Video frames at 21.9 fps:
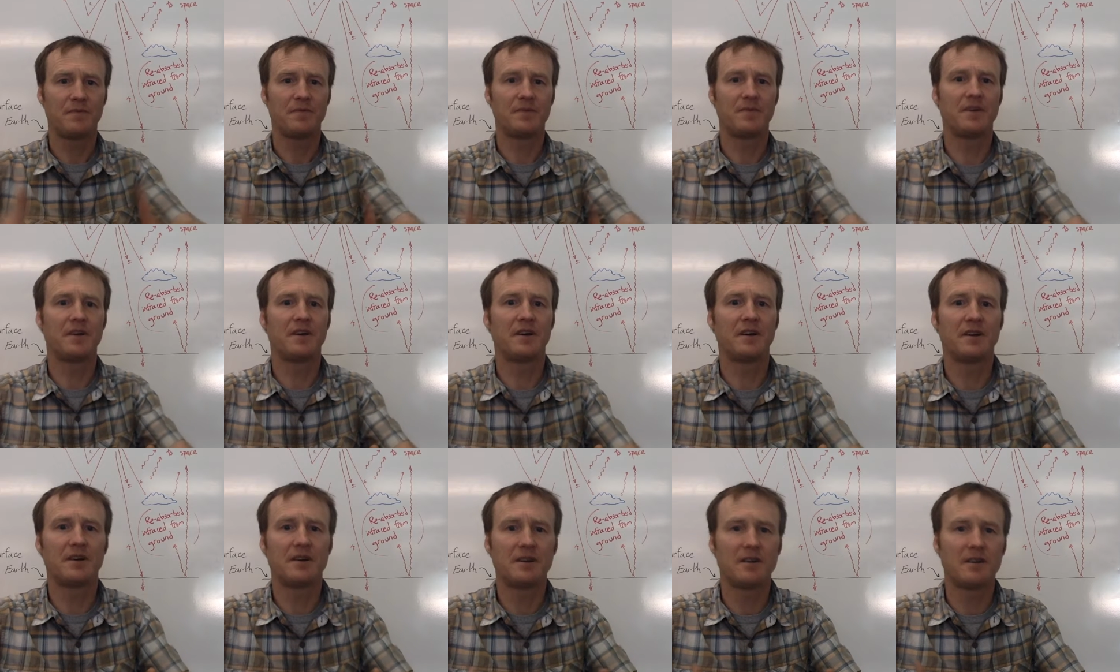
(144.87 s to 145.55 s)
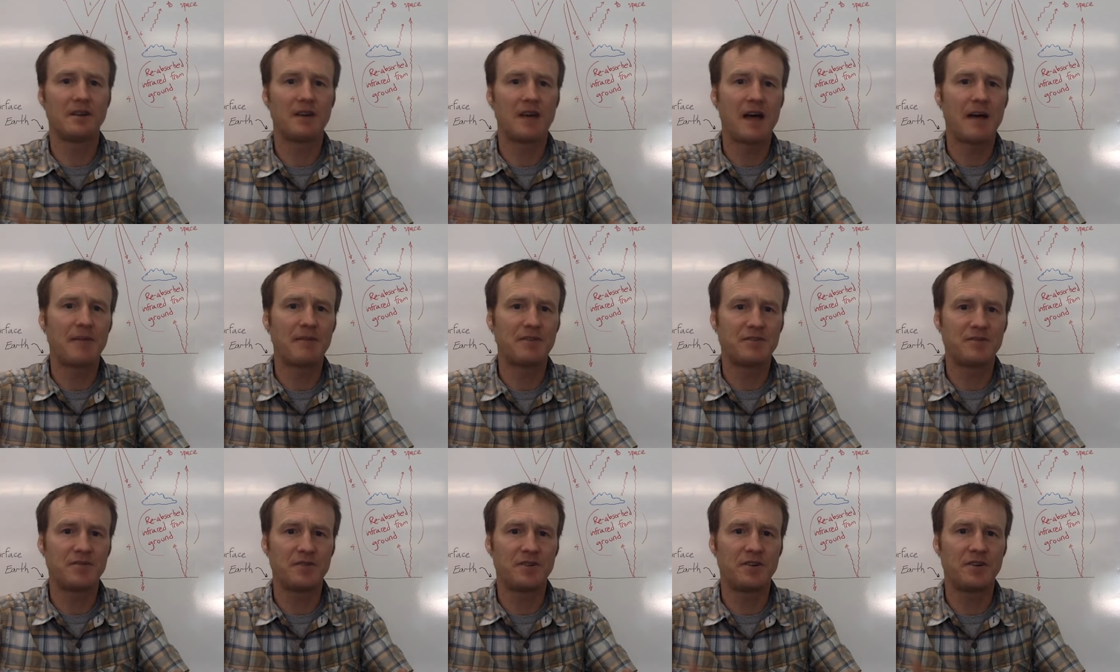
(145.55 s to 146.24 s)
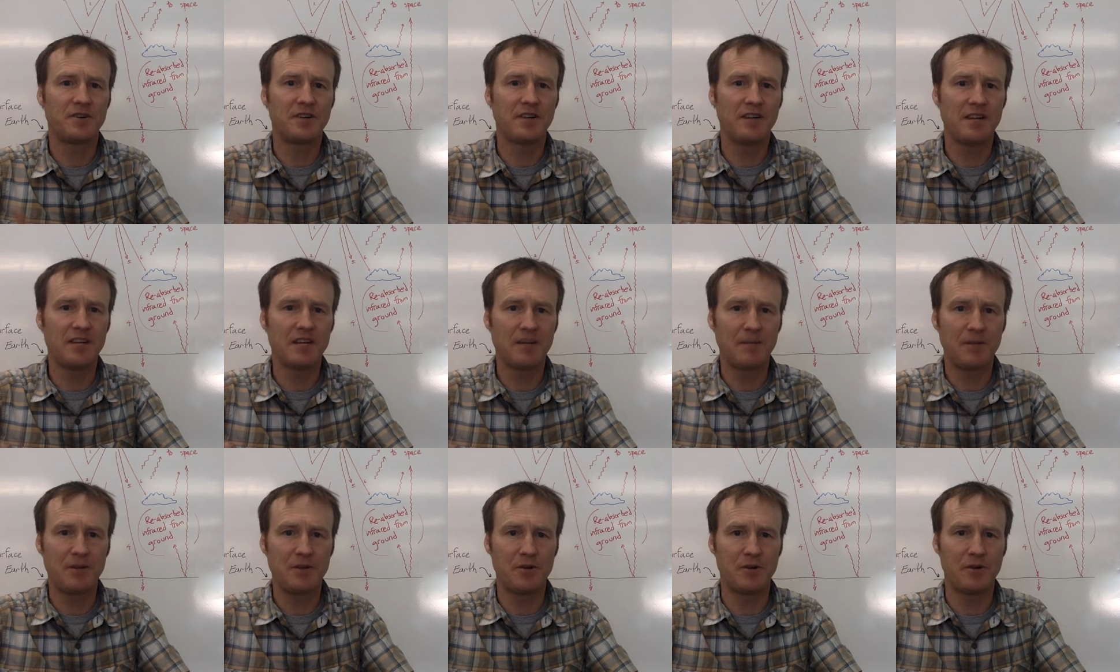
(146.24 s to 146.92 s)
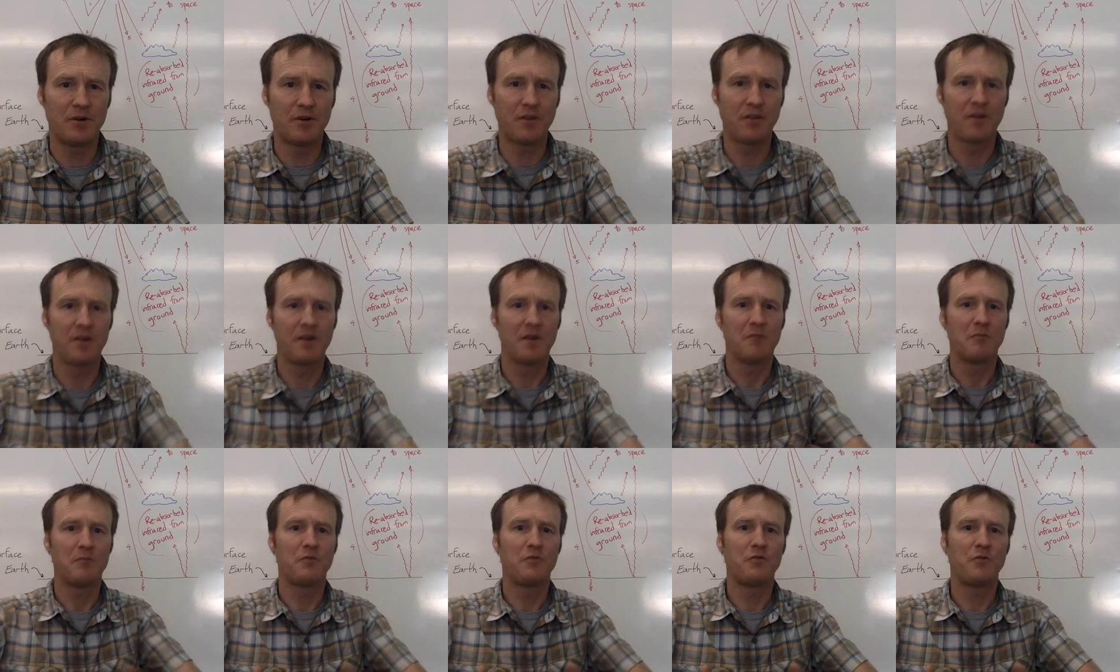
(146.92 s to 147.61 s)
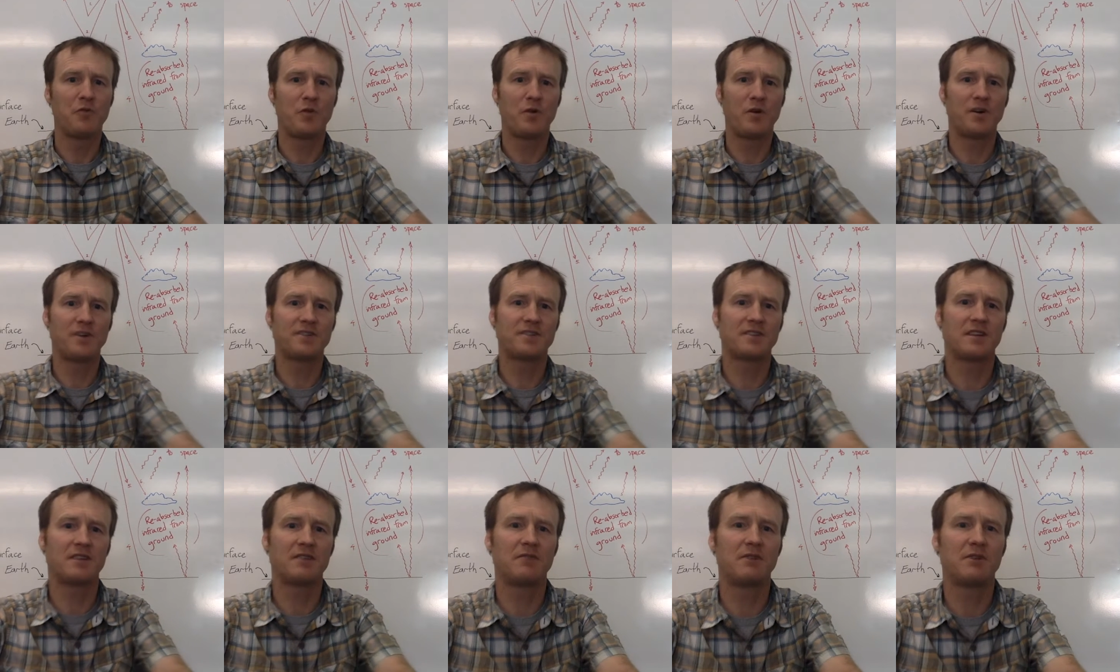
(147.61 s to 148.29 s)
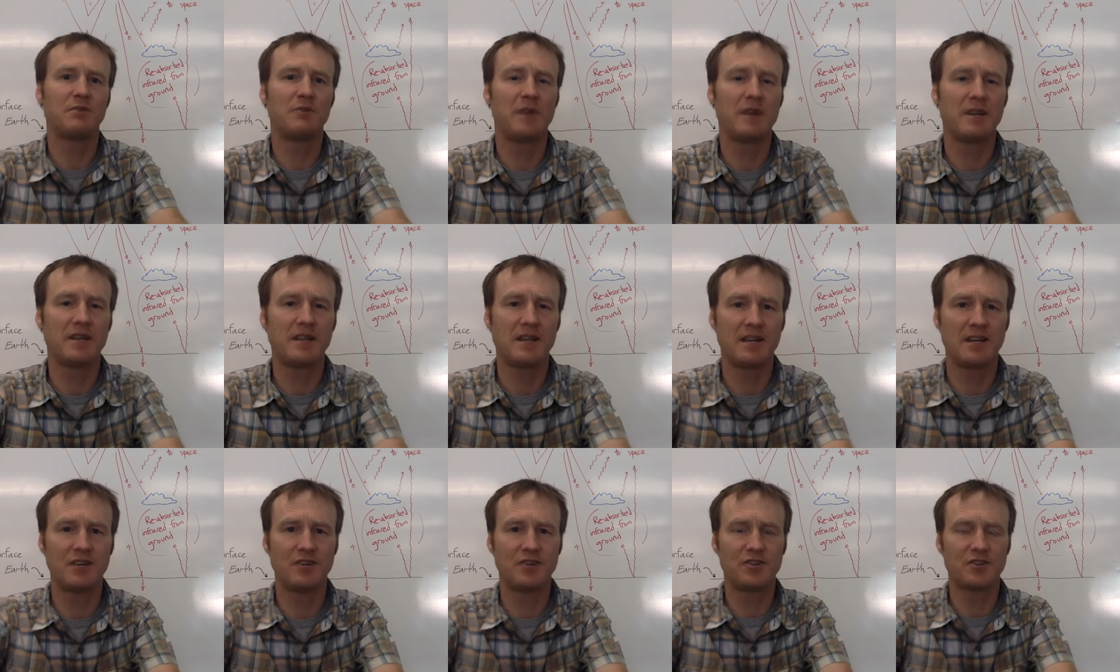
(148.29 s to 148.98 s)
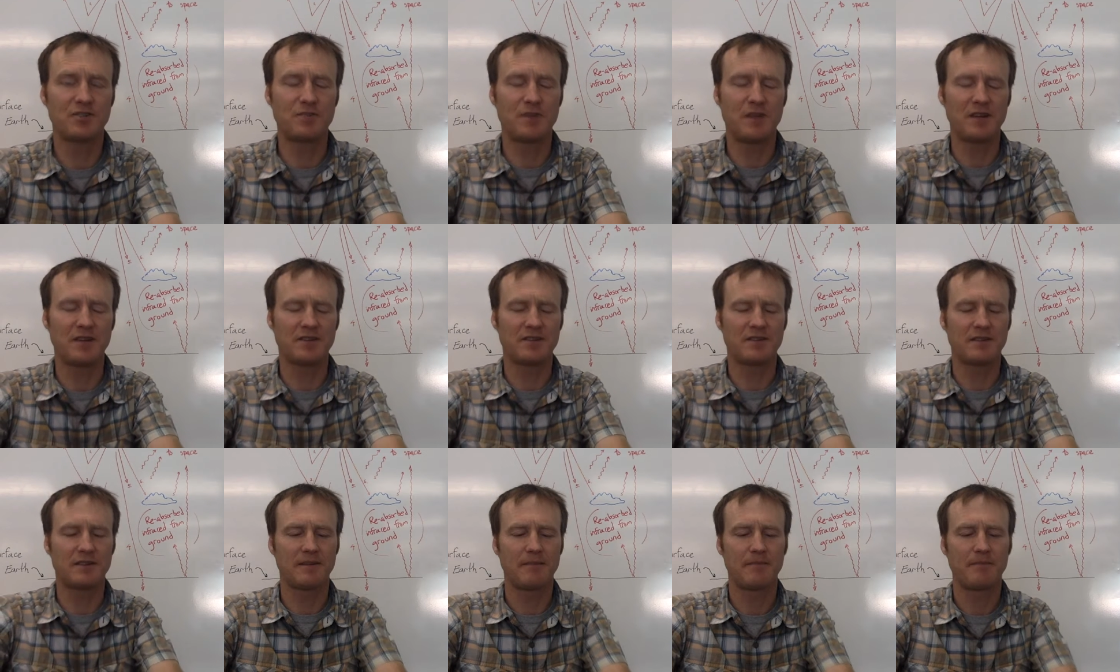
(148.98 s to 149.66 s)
the atmosphere, to heat up the Earth before it's then re-radiated to space.